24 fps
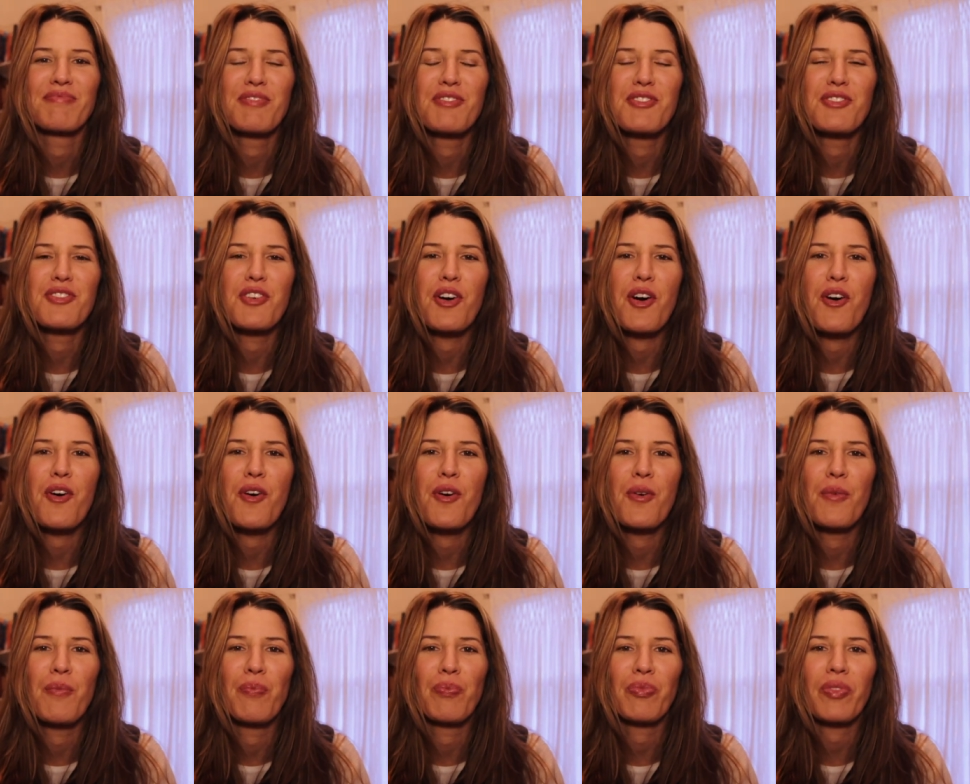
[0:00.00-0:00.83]

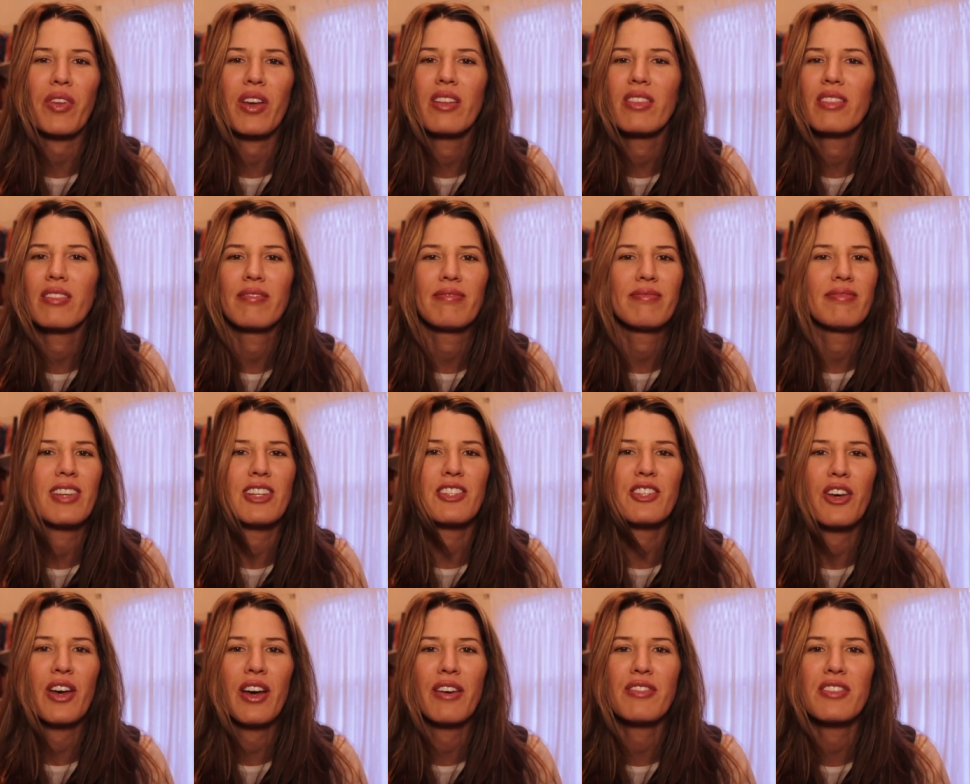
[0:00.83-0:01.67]
So
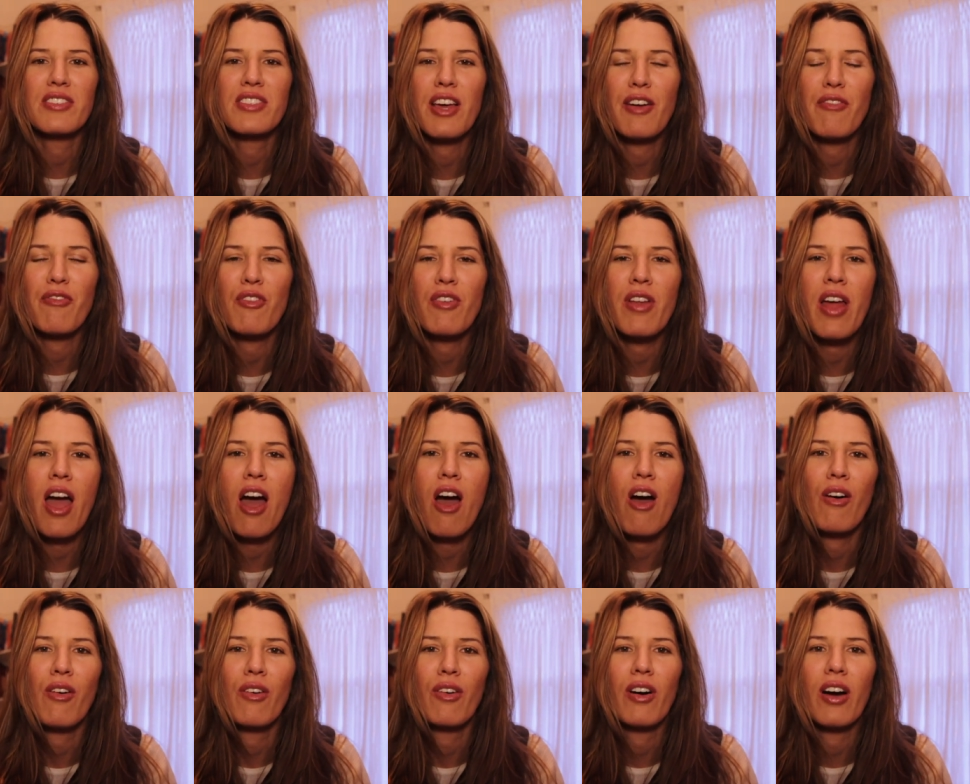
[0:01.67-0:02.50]
that's all I have to say for
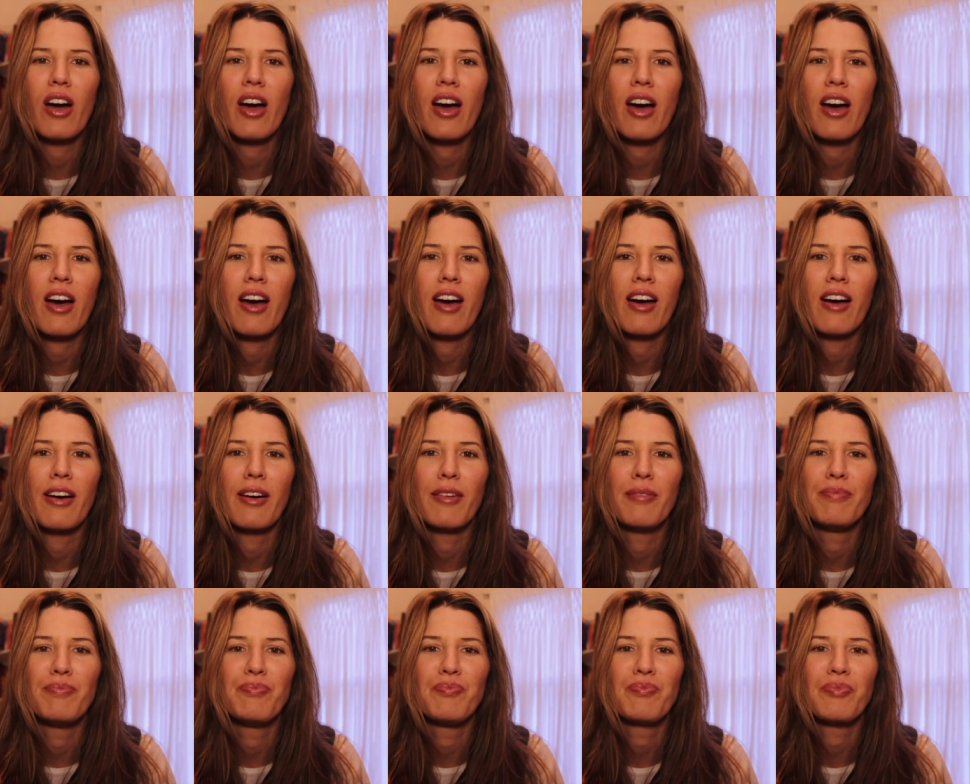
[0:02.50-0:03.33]
now.
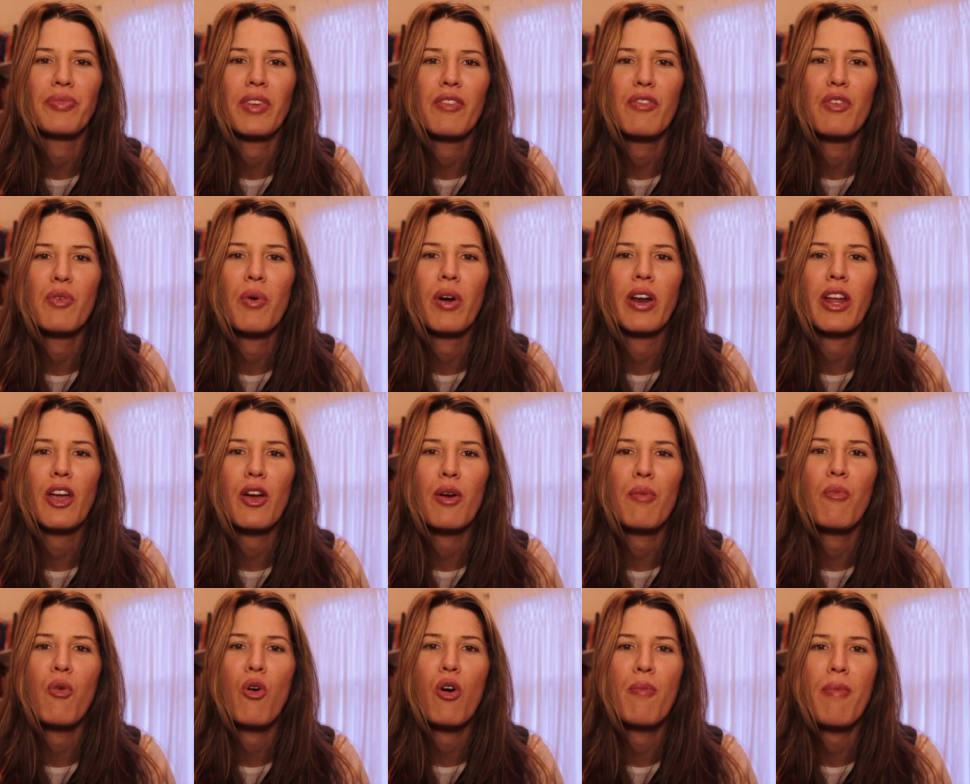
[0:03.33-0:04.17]
If you want to
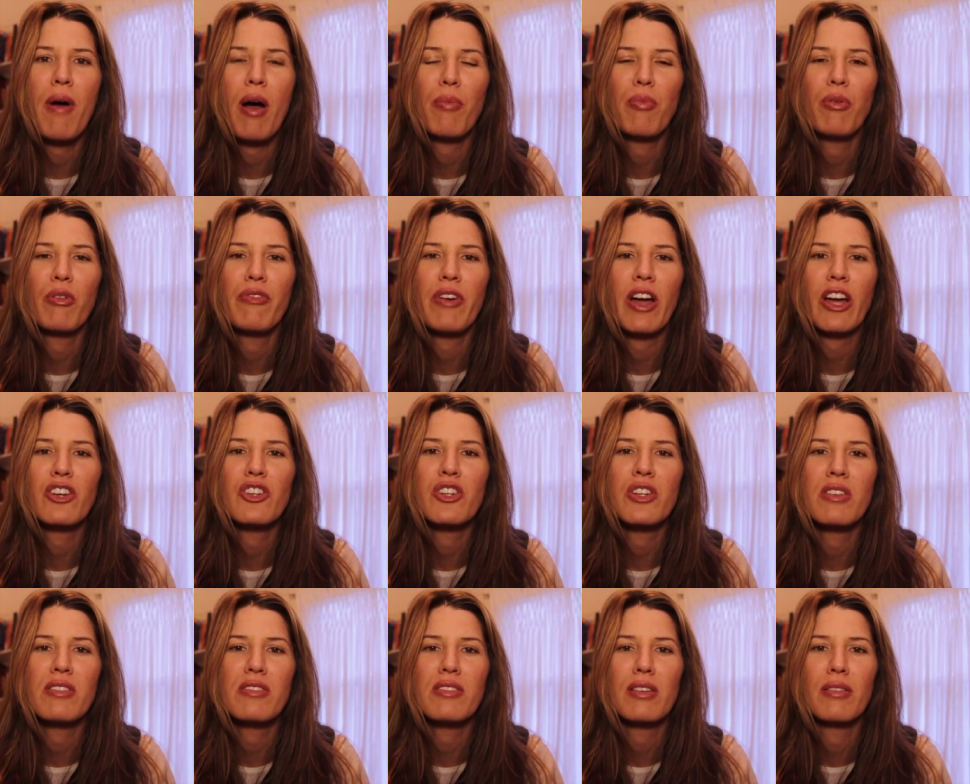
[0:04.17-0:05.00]
hear more about
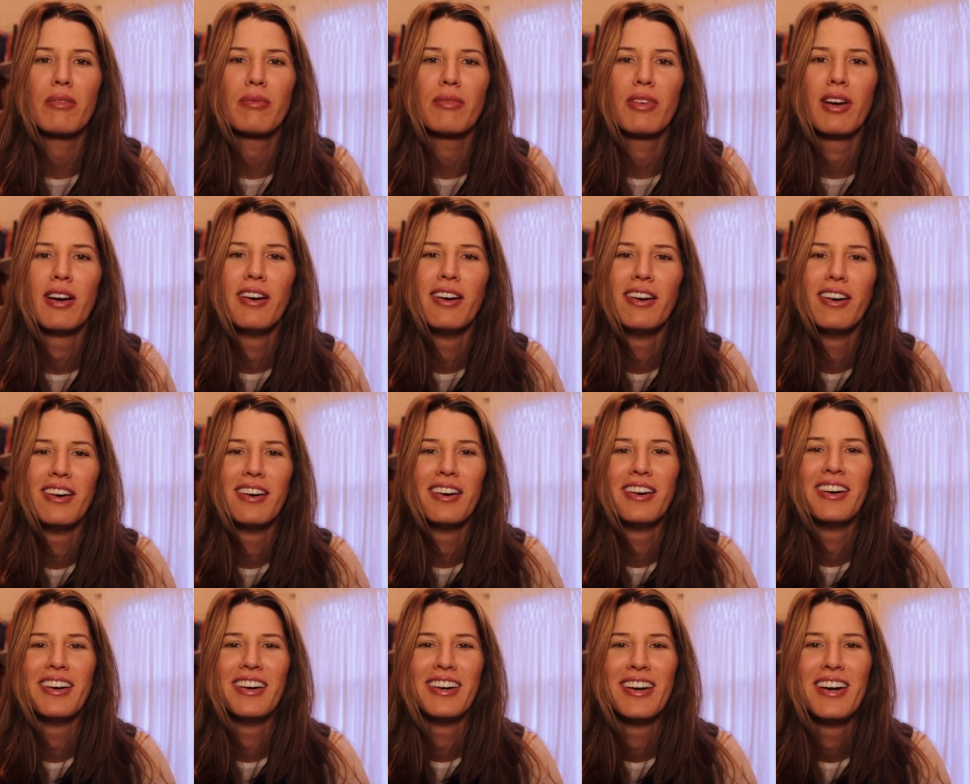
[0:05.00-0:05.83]
perfectionism,
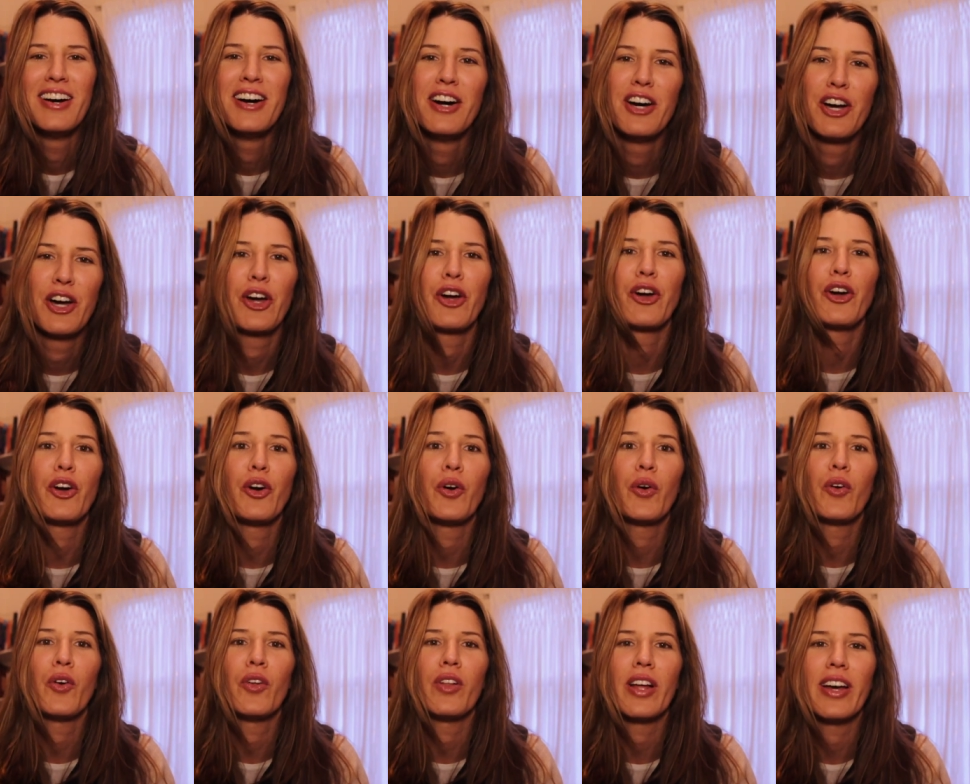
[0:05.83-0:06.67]

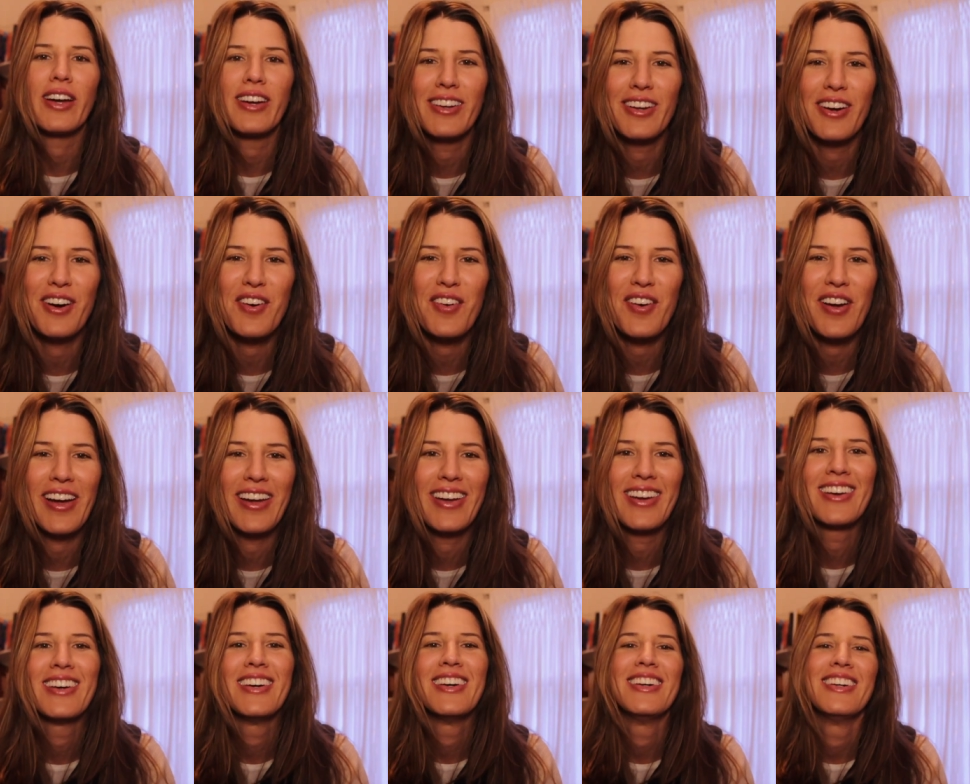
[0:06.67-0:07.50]
Google it. All
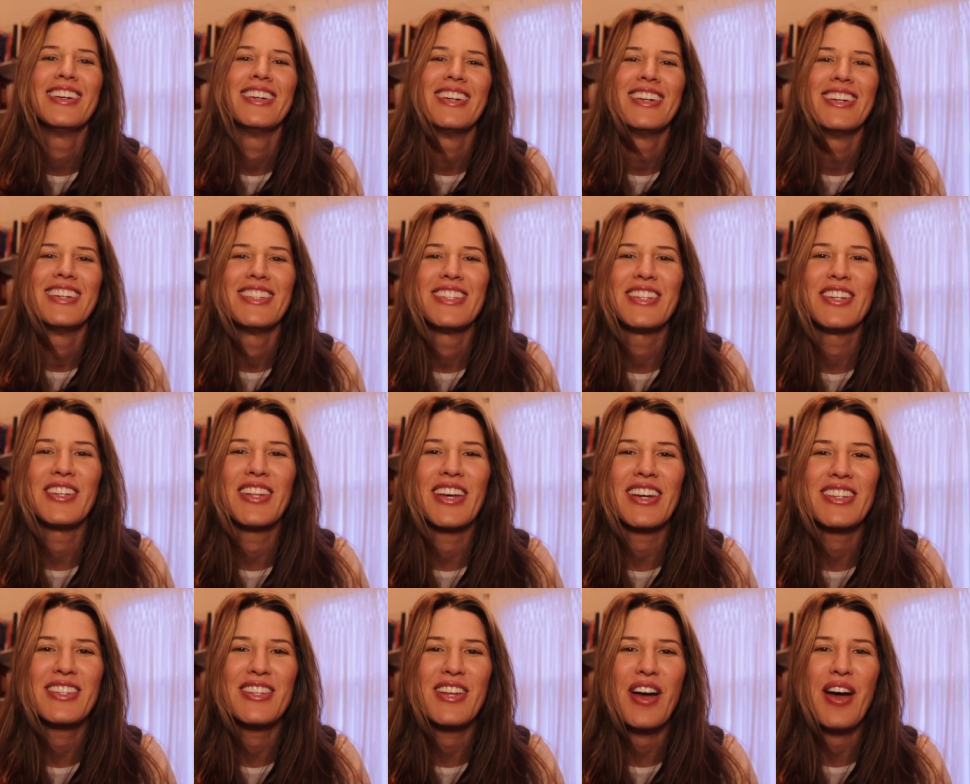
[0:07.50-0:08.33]
right. Till
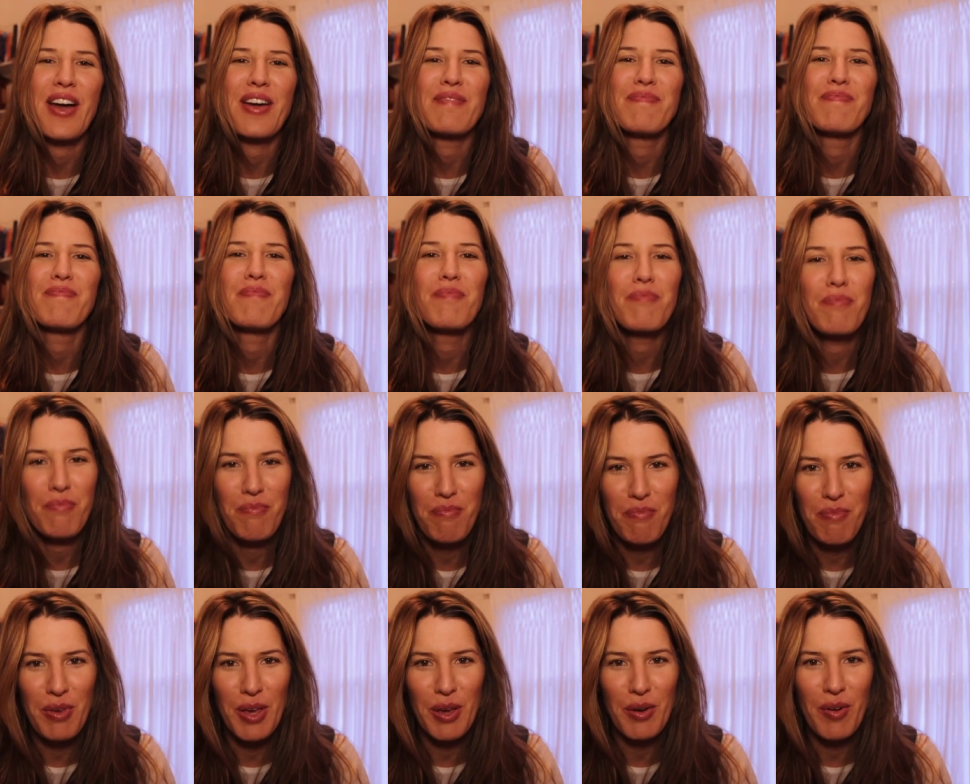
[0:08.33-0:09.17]
next time,
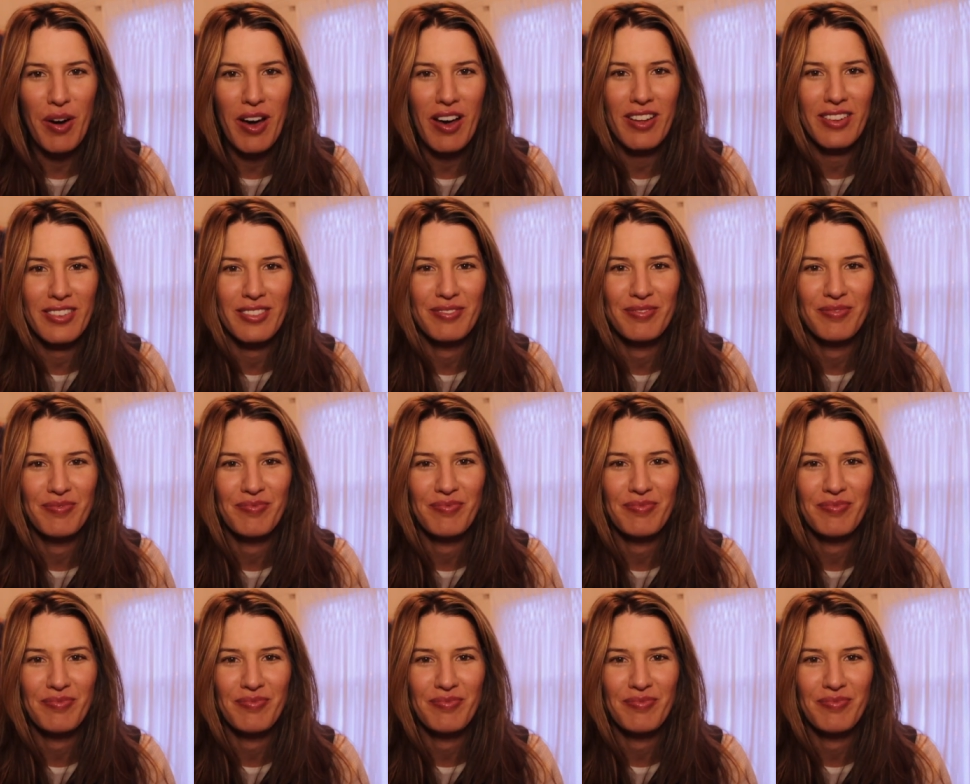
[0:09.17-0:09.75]
be well.